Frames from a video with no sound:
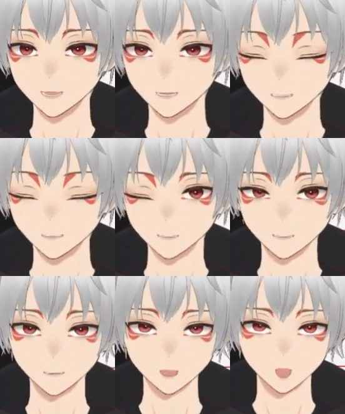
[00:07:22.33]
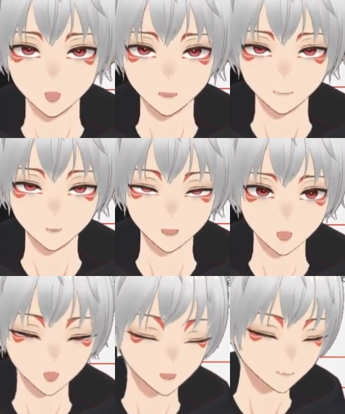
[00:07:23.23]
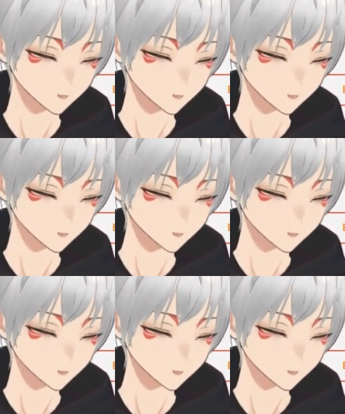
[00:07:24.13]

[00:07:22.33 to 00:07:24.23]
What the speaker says: so you